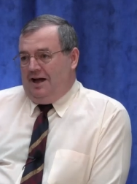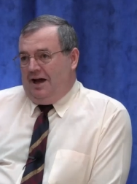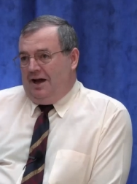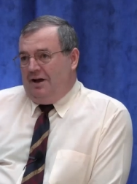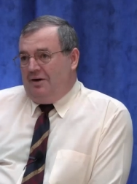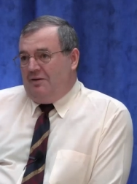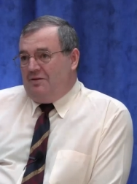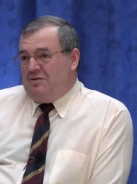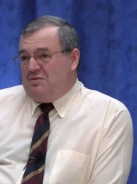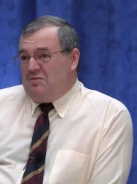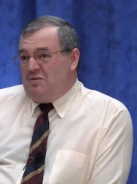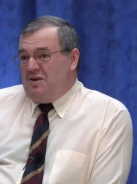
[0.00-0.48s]
know,
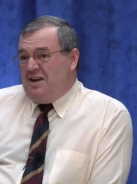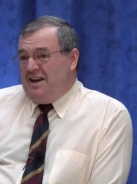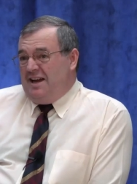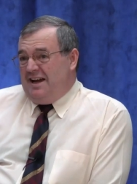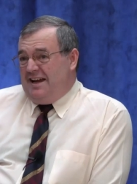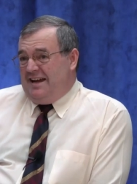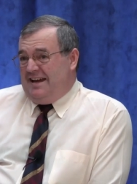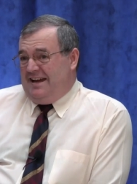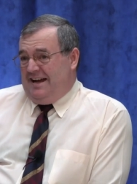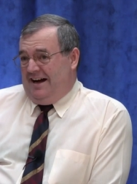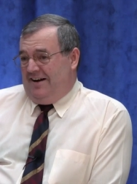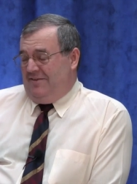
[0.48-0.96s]
it's really a
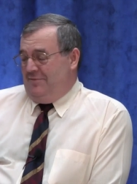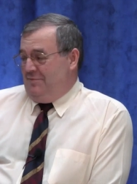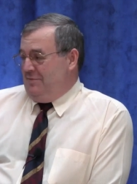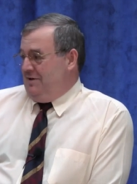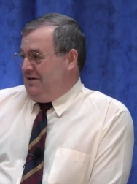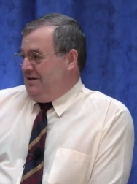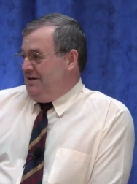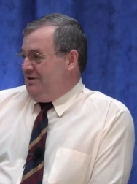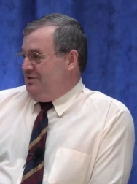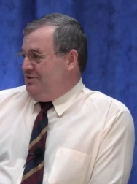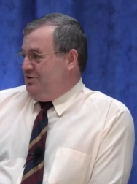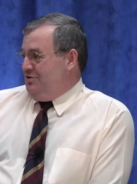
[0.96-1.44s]

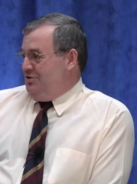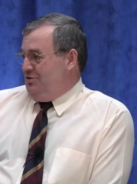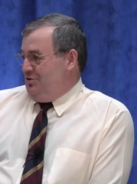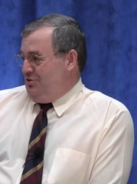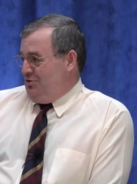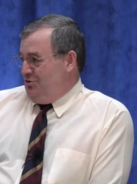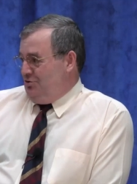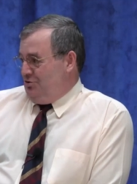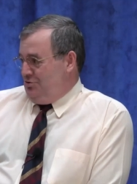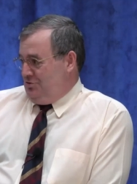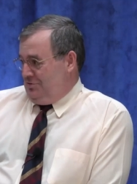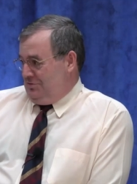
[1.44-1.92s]
government
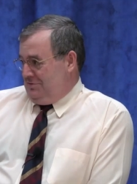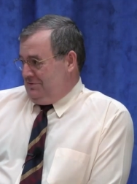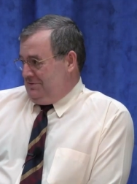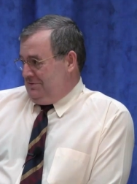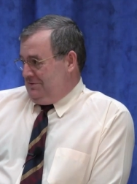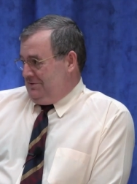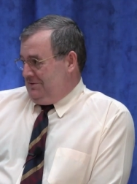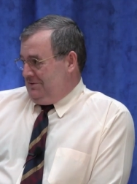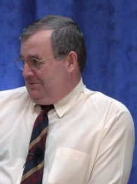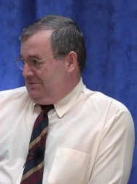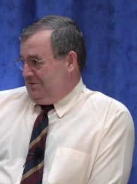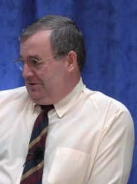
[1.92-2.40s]
institution,
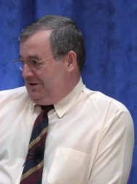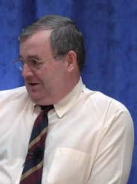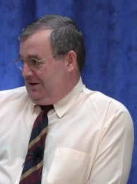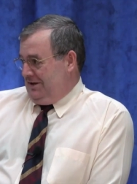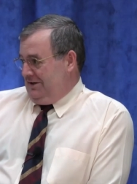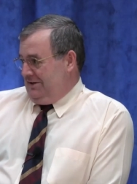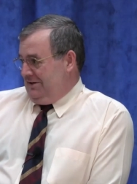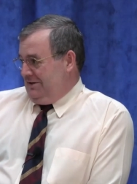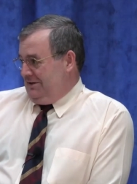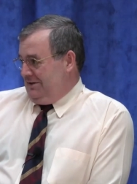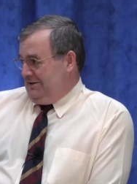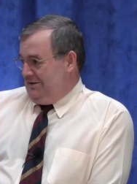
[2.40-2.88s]
right,
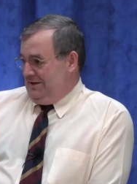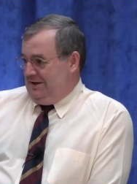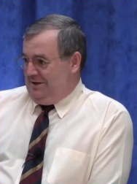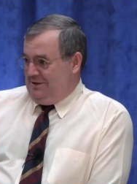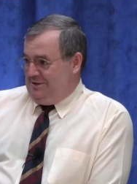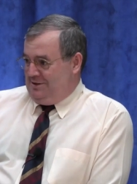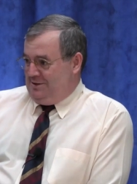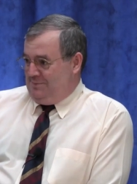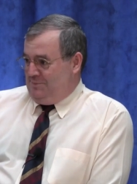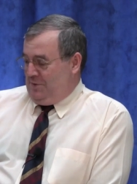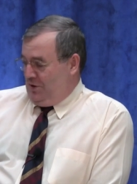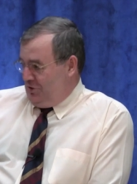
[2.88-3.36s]

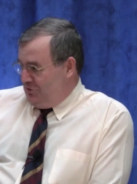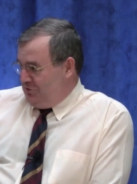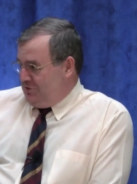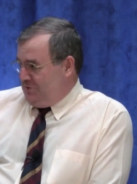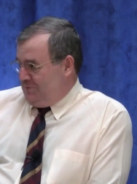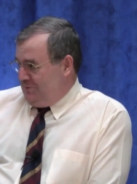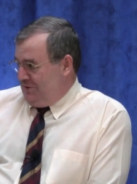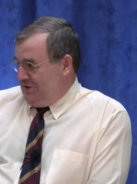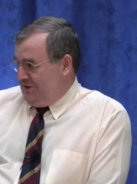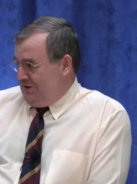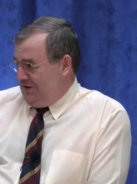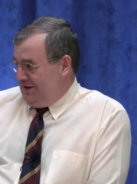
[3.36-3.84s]
that's sponsored
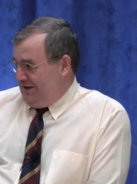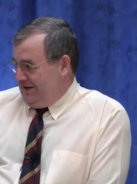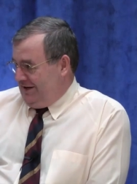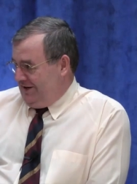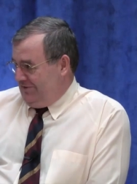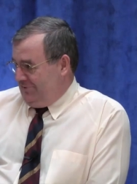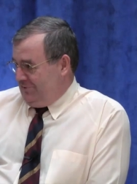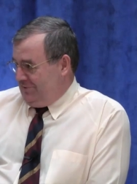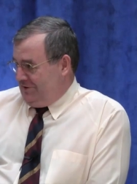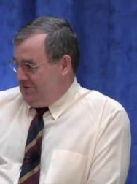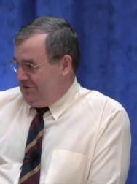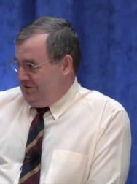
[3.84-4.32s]
by the
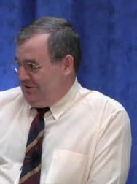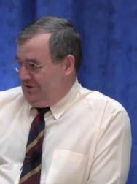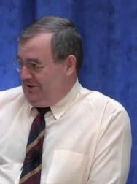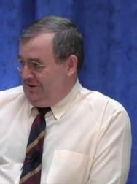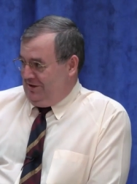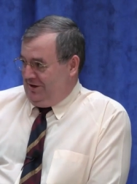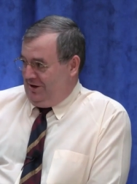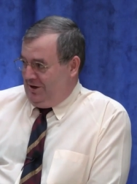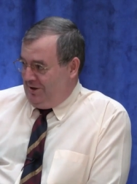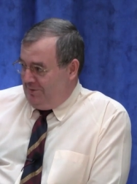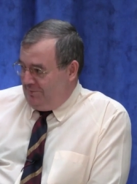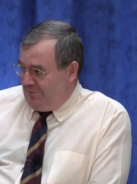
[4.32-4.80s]
government, it's wholly
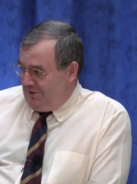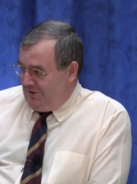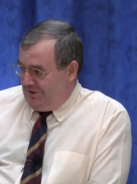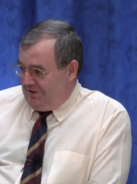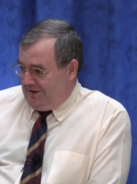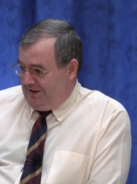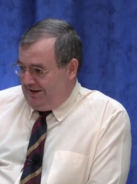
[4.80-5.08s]
owned by the